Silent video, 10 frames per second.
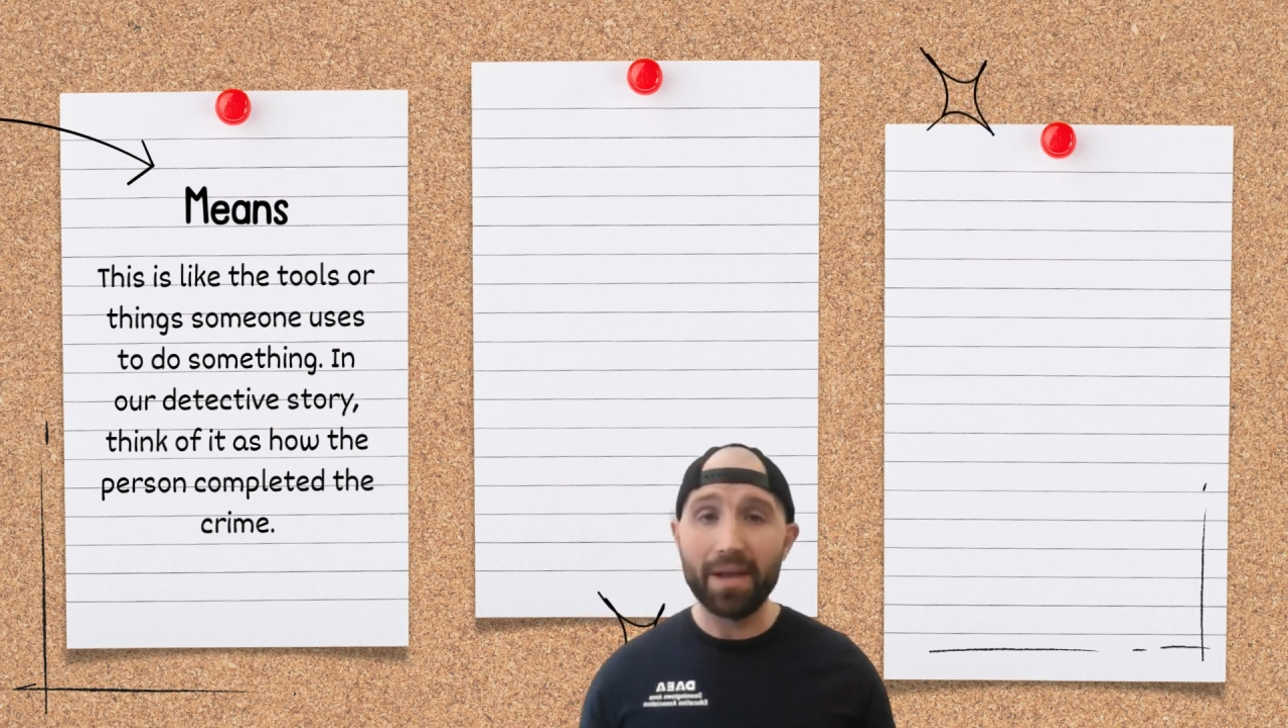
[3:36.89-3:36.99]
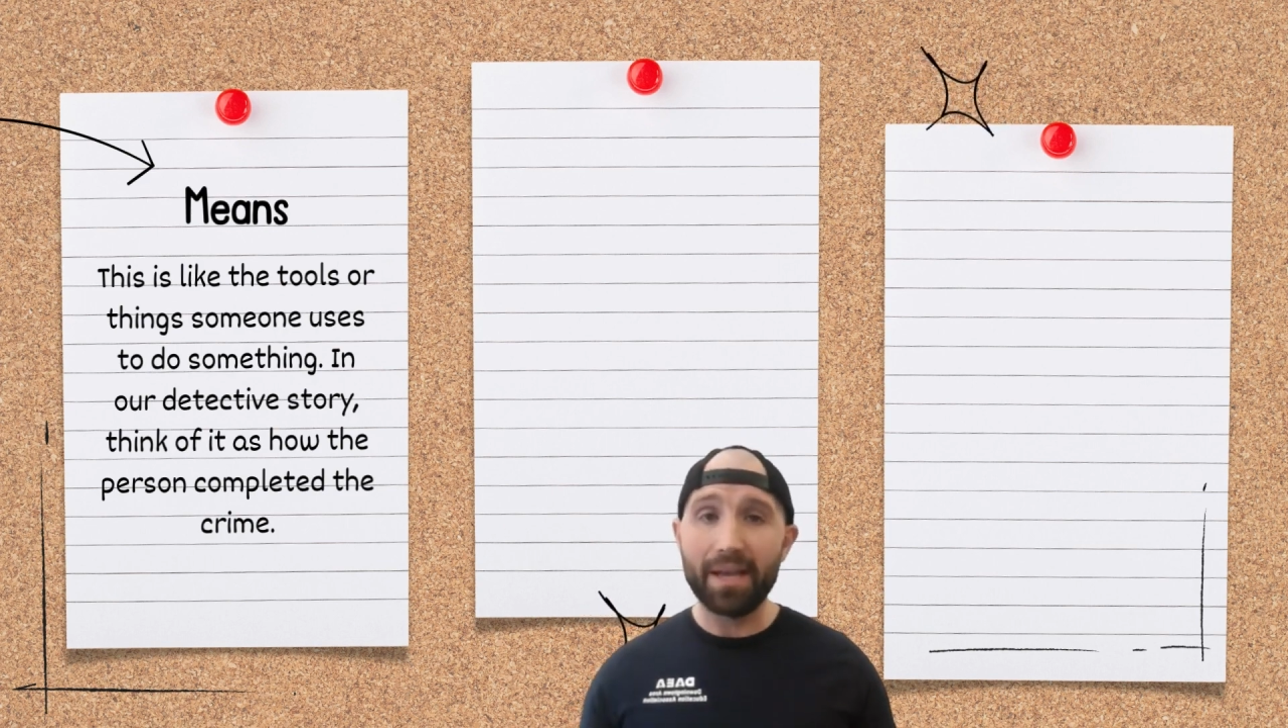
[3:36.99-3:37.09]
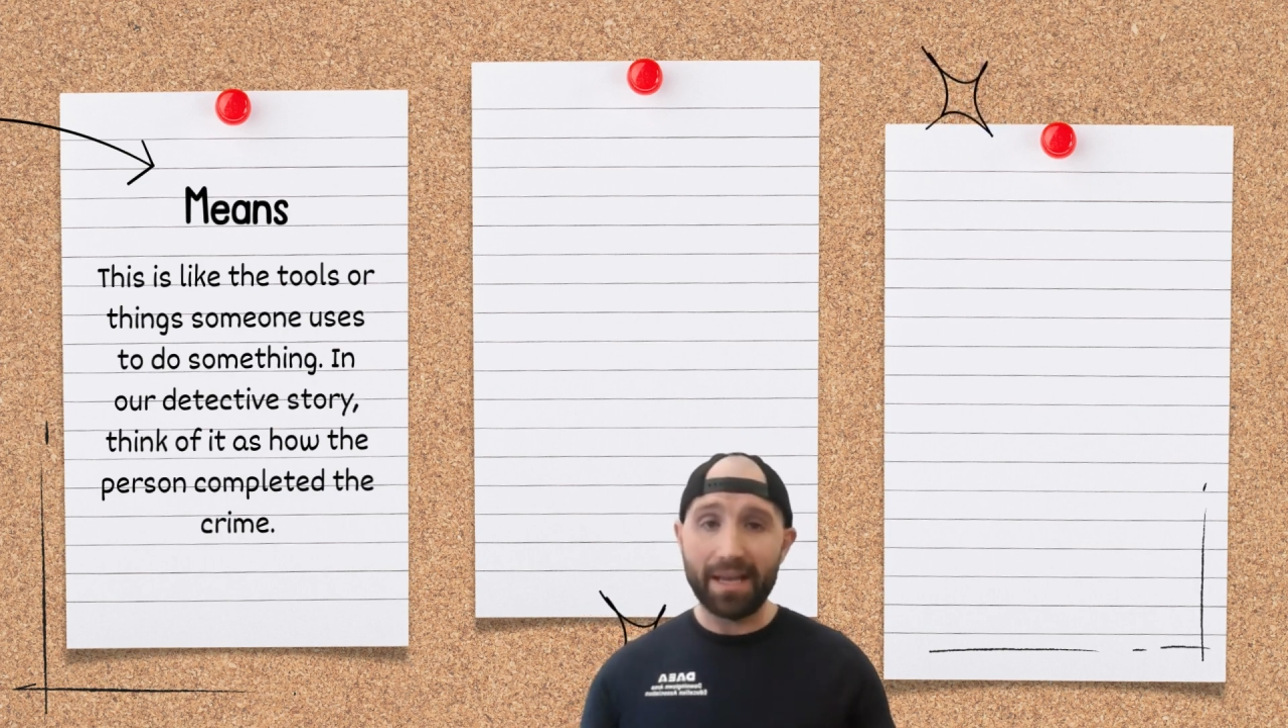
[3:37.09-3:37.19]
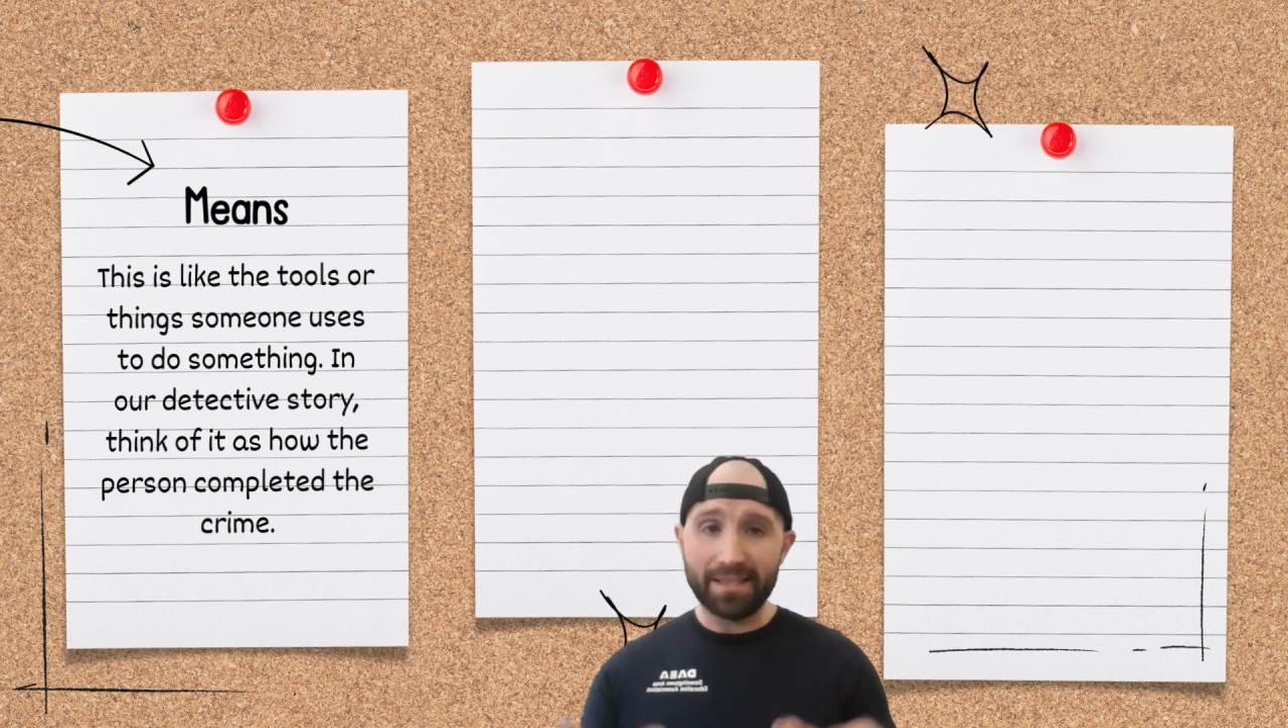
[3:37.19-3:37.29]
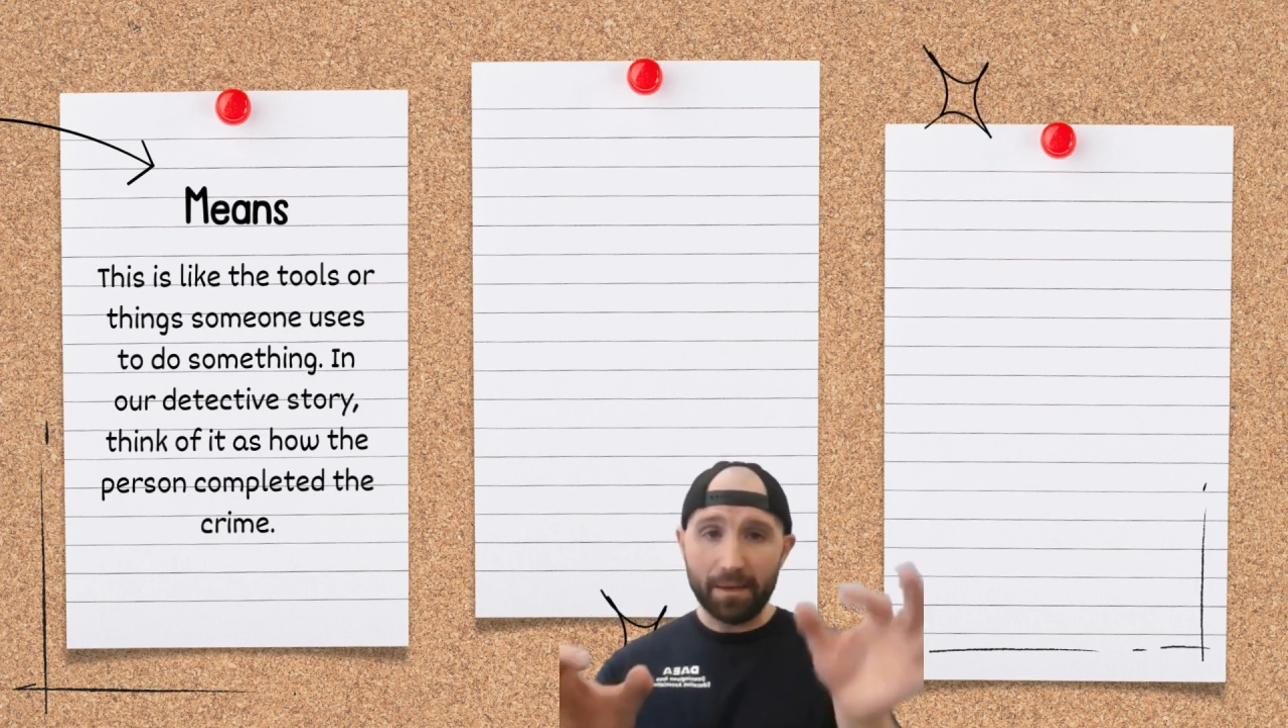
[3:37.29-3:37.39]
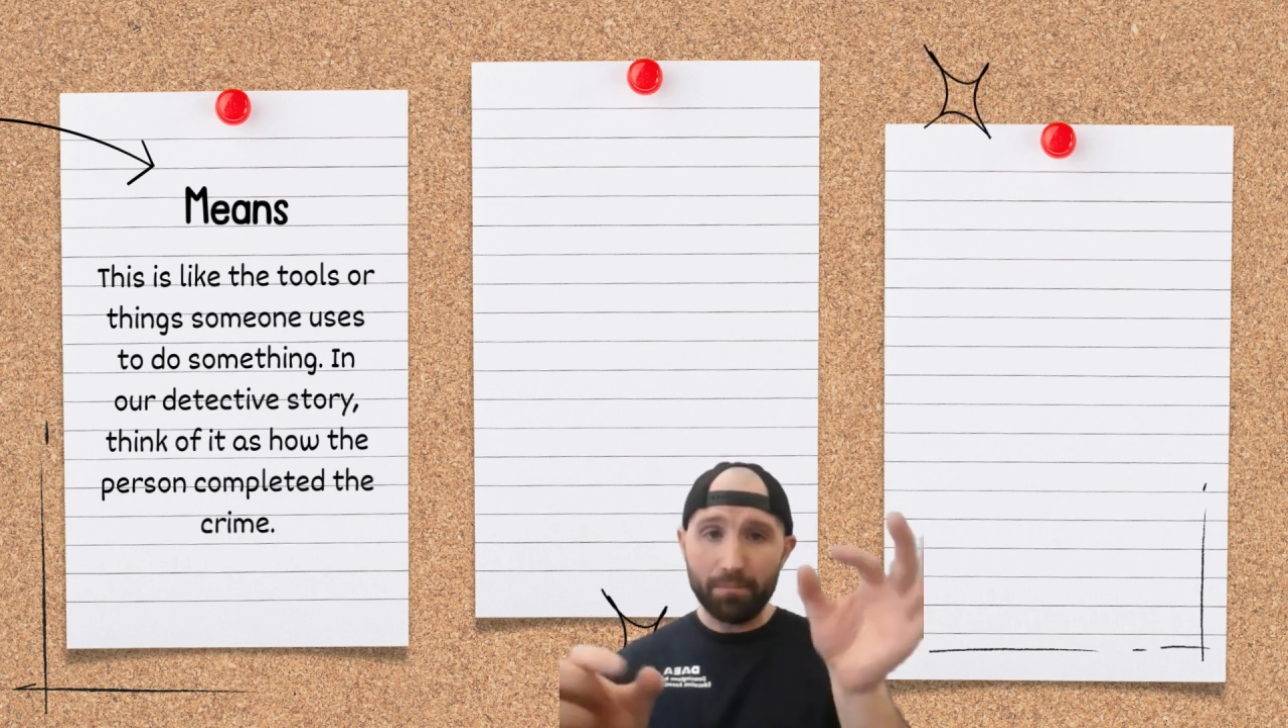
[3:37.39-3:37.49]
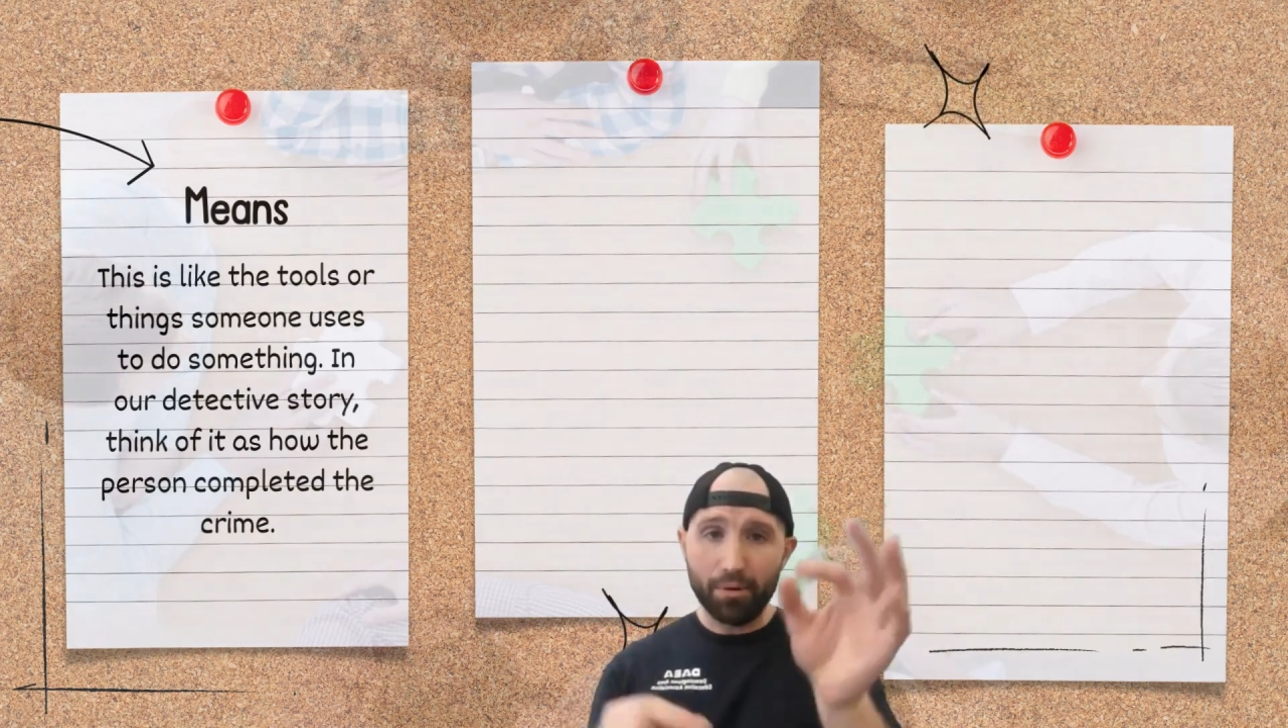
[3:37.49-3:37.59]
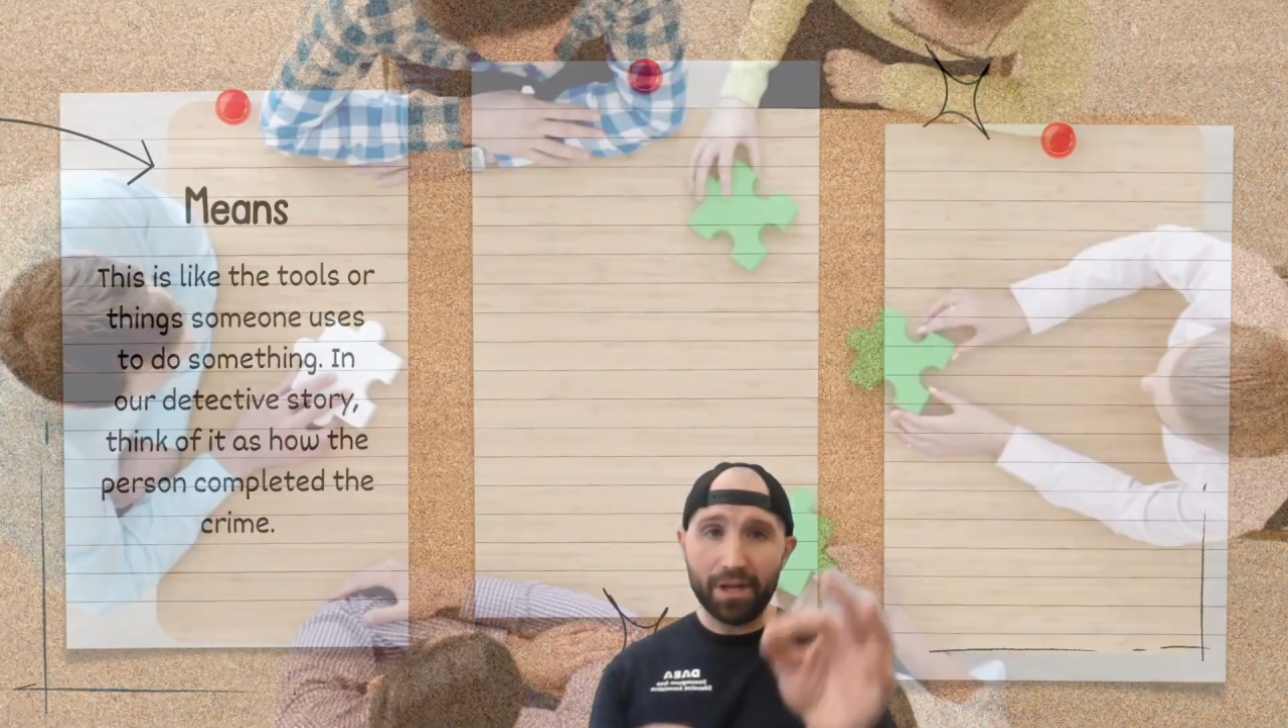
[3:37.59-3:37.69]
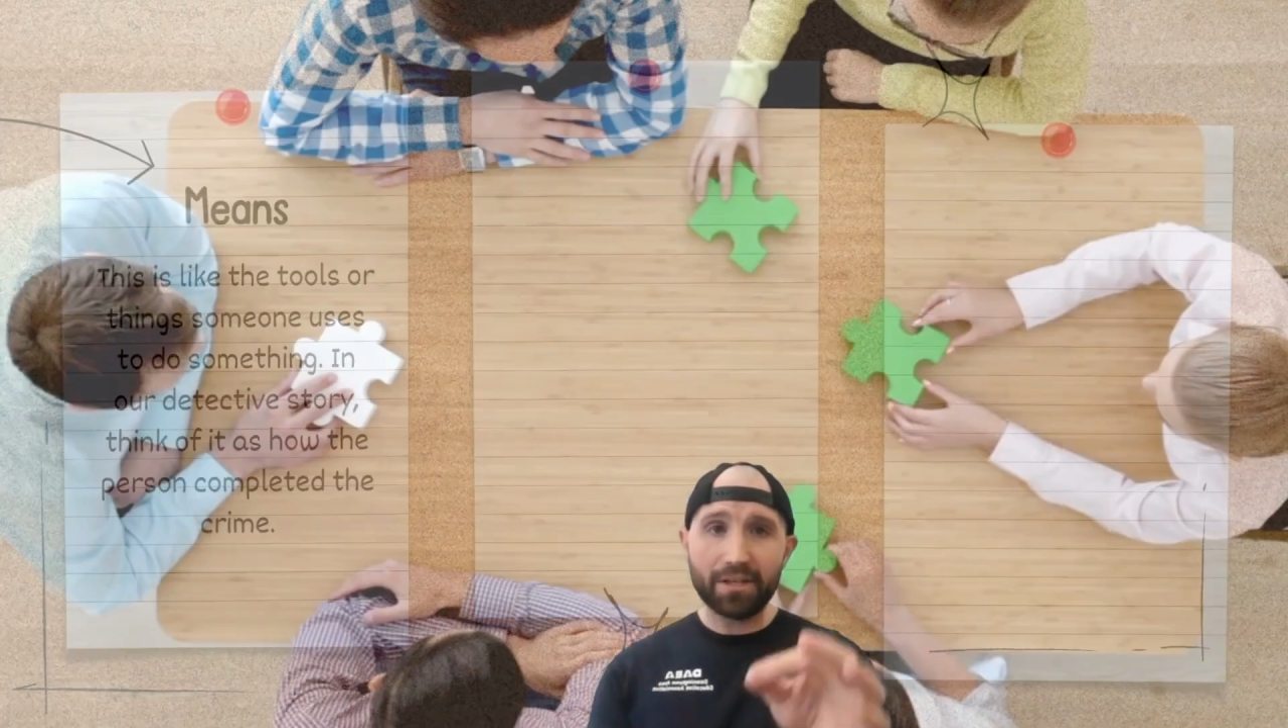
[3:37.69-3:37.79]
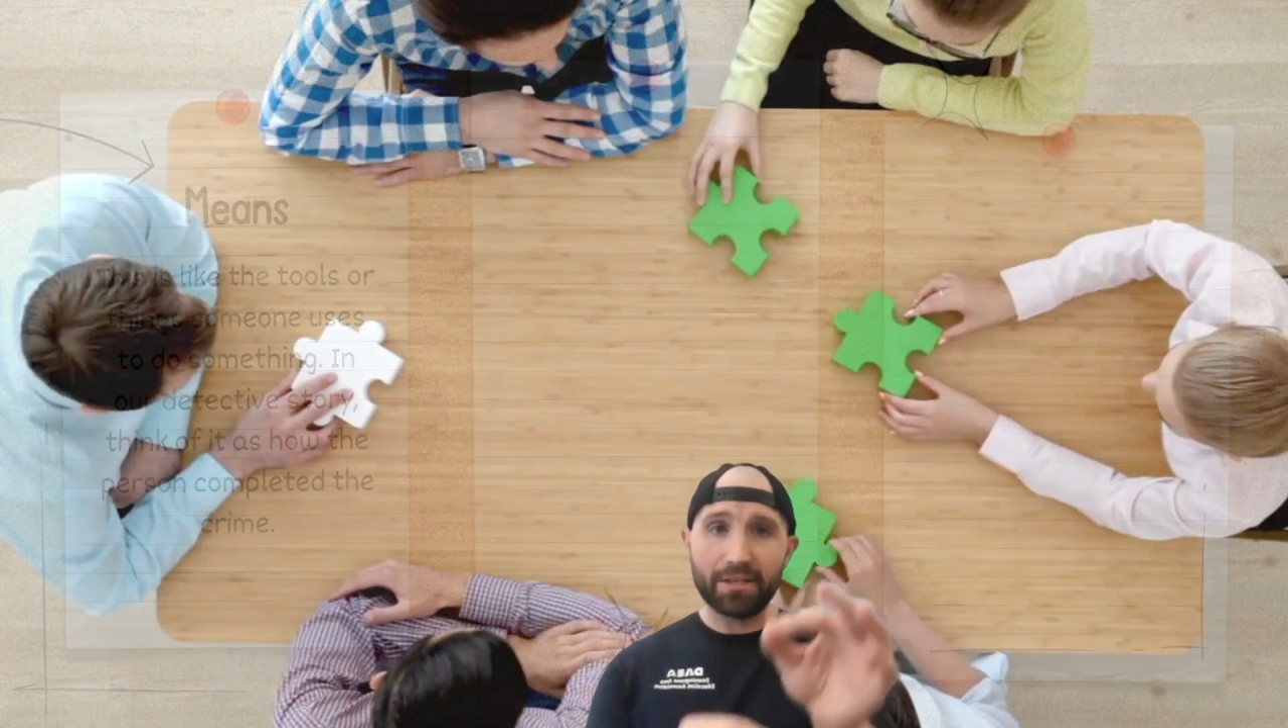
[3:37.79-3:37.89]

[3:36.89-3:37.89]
It's like putting